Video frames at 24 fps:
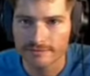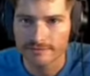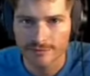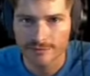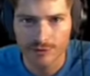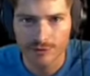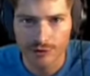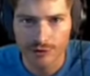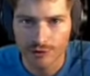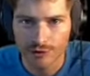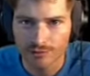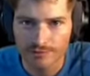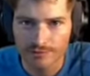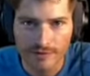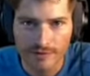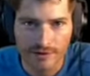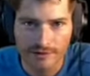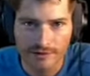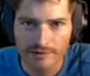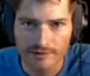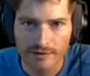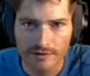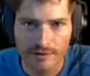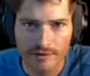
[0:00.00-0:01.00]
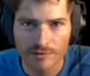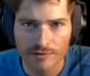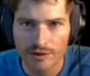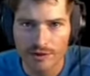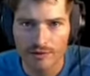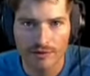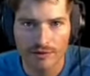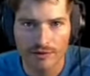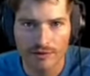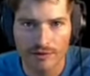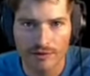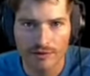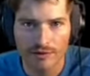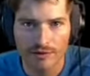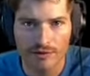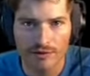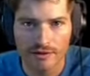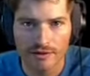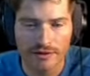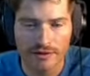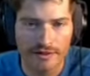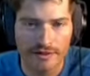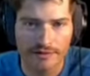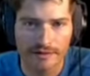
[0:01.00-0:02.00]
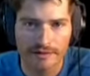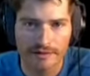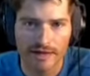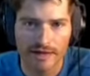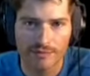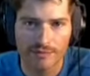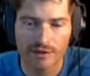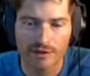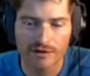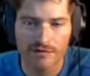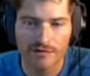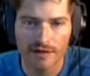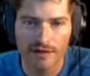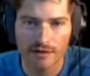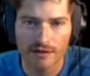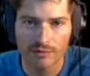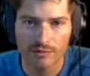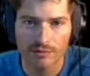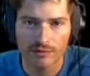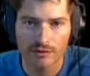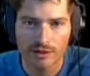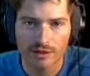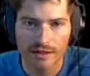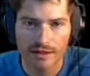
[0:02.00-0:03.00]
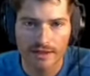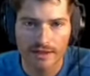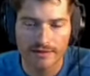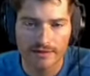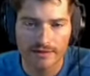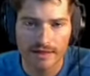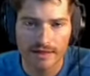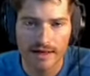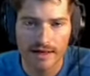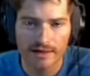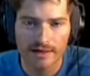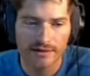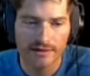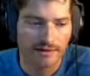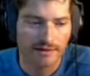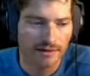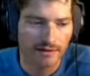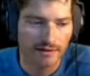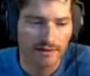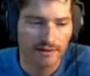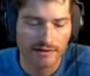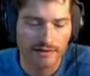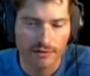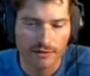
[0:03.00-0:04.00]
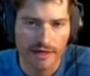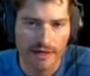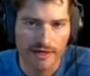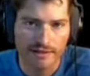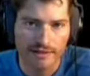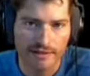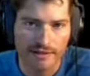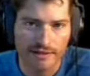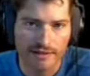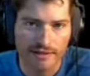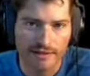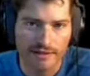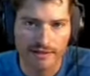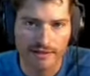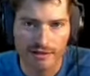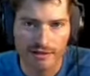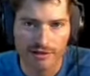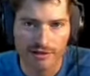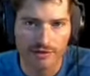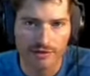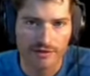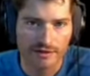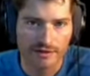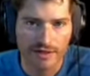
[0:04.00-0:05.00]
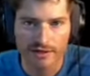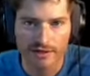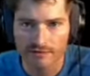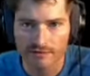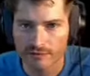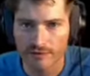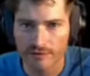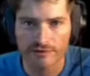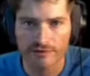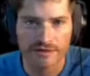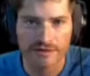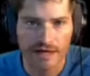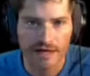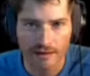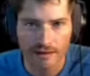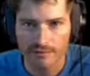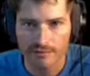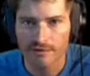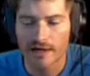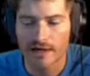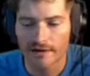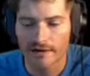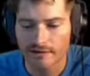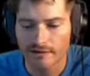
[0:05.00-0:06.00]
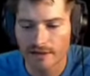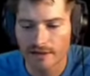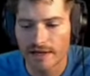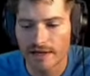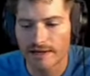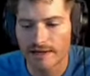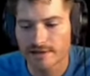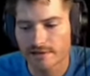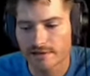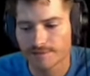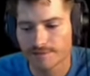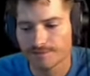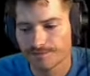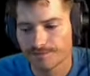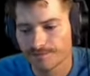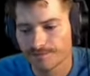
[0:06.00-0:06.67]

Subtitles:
Zoom and Miro and things like that being available in Slack, it's quite easy to do this kind of real-time live class.